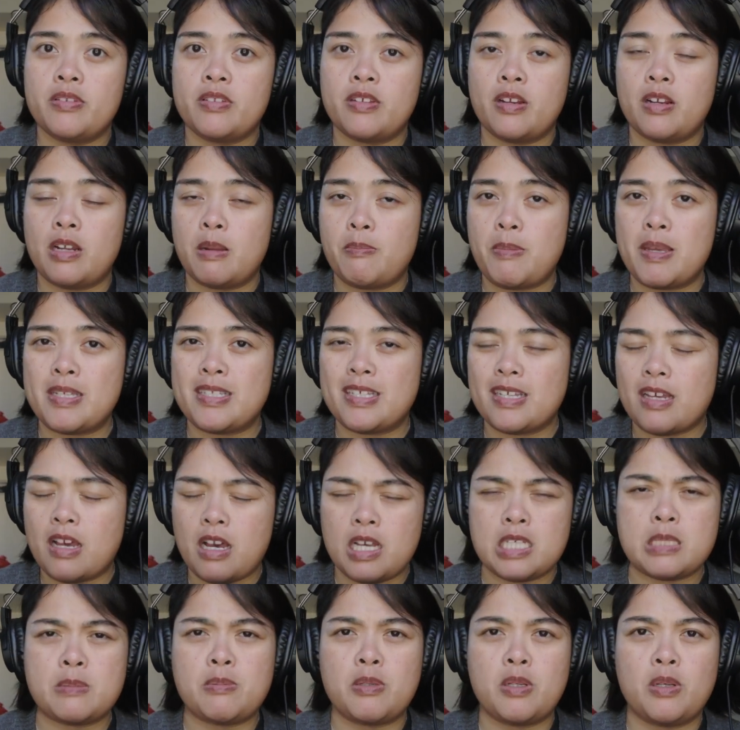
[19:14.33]
They're an amazing
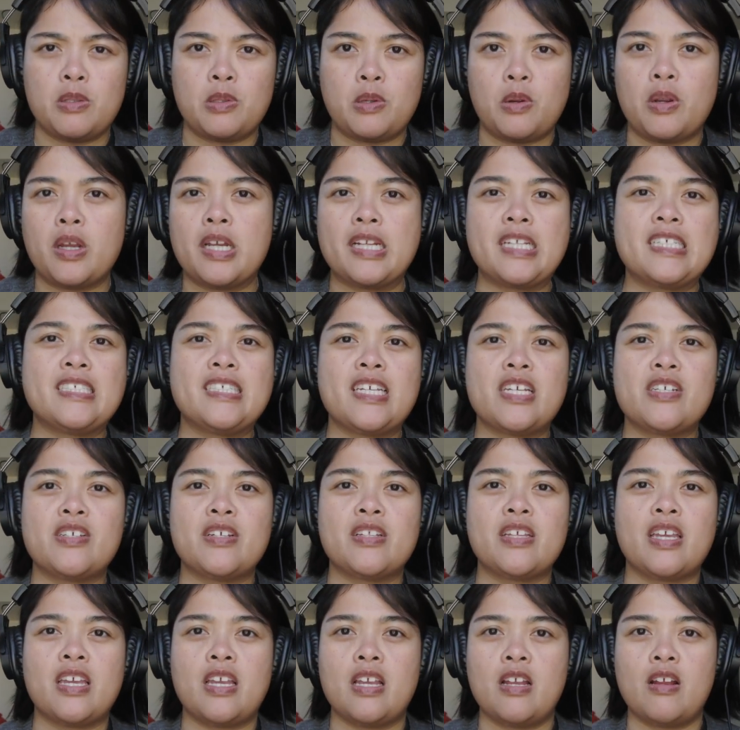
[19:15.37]
hospital and
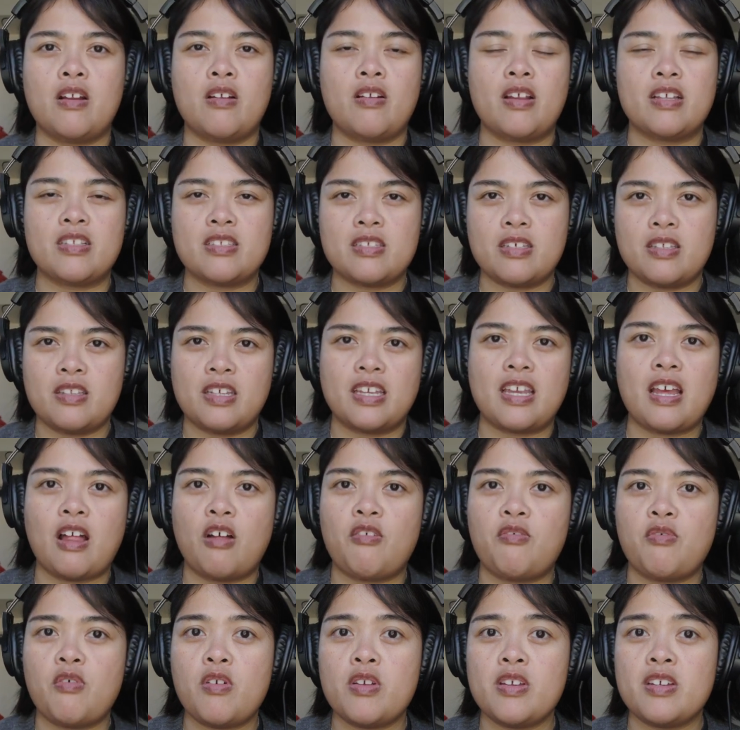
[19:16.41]
organization here in Southern
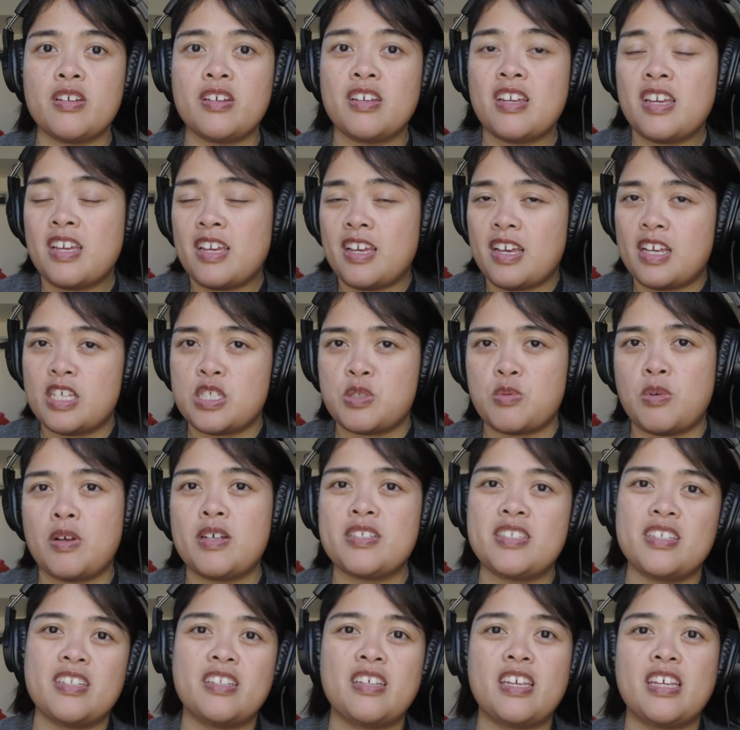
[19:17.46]
California, as
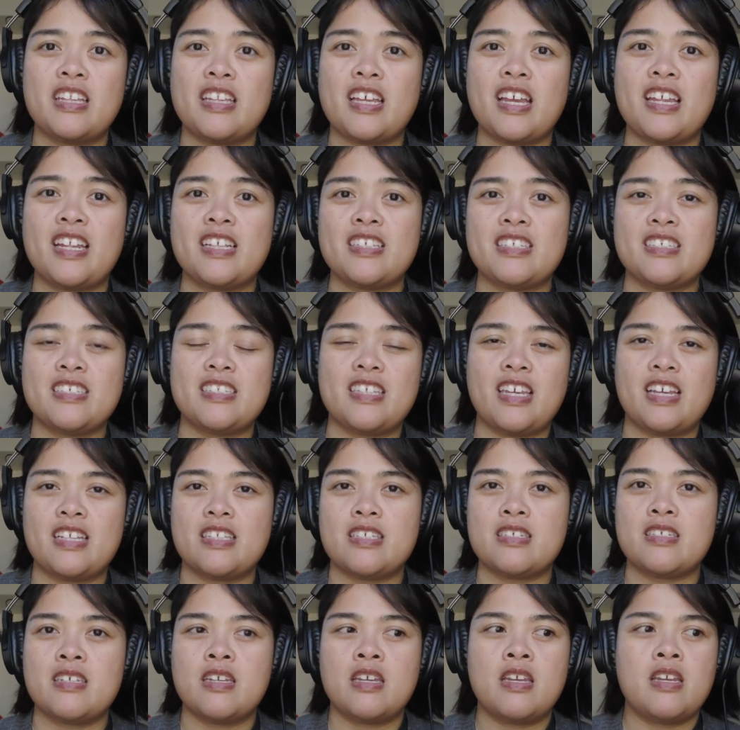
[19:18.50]
well as in the United
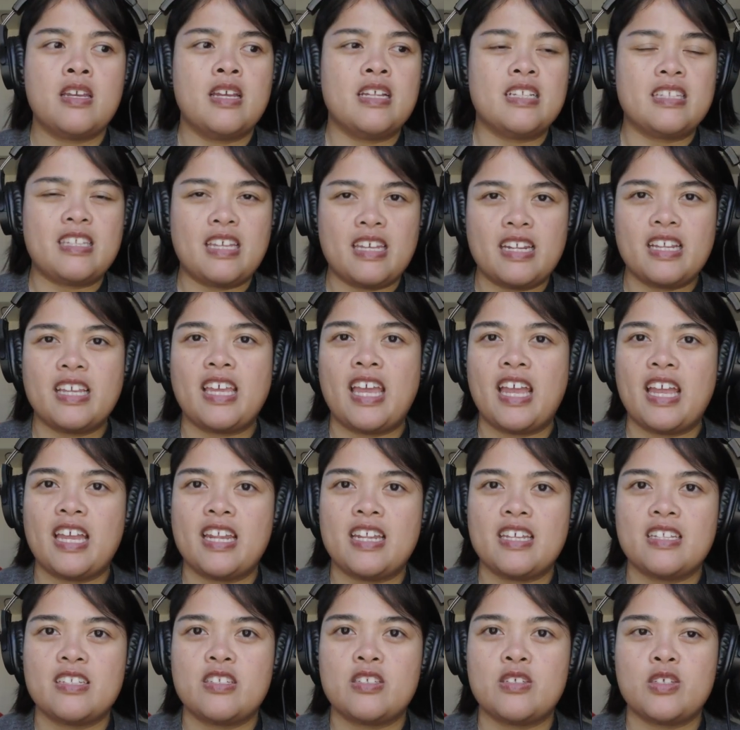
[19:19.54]
States,
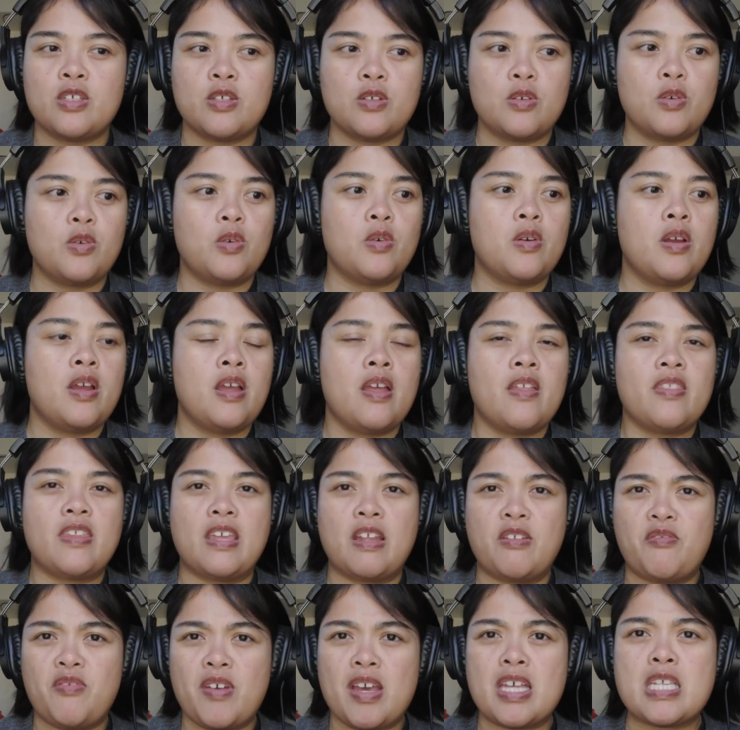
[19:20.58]
dedicated to
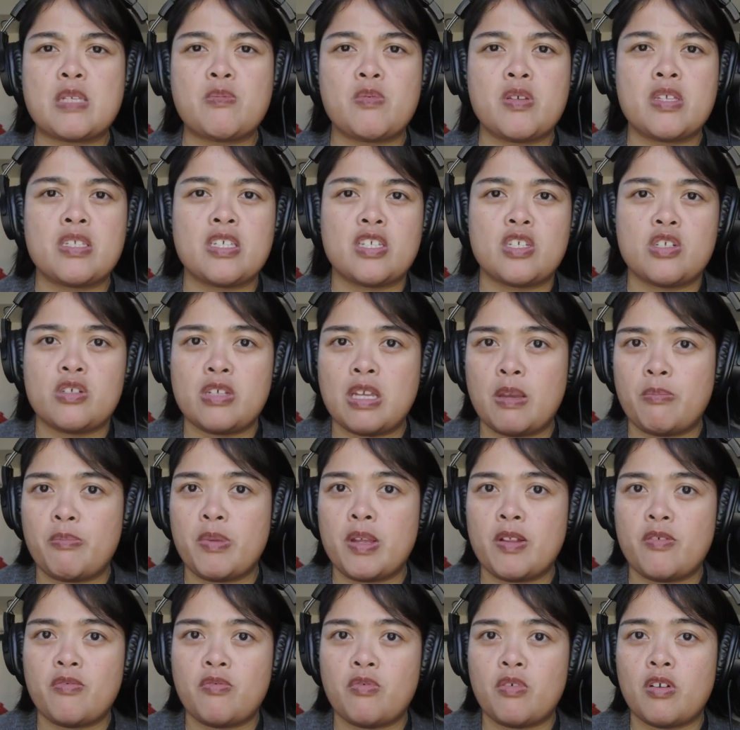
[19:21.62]
the advancements in
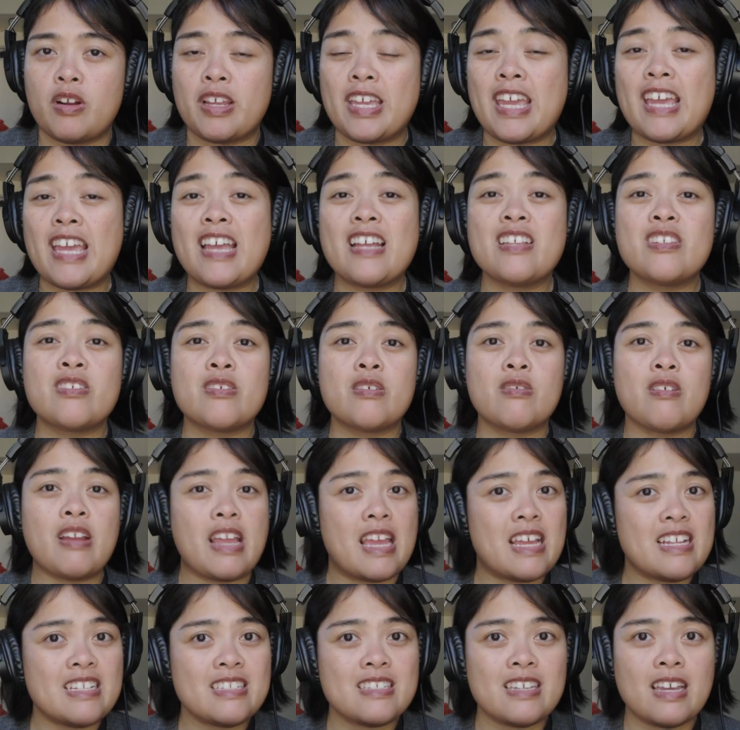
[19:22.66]
treatment for cancer
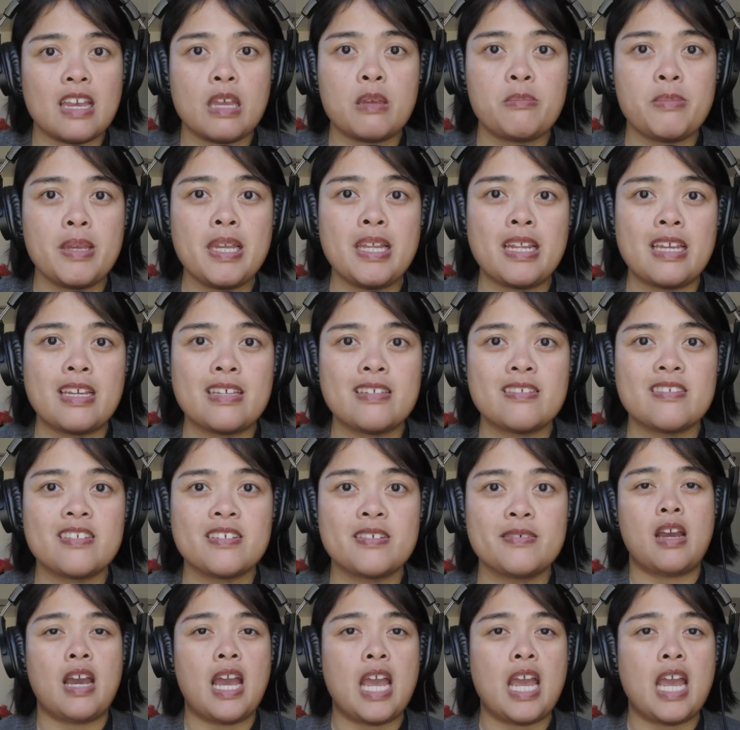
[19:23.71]
and diabetes.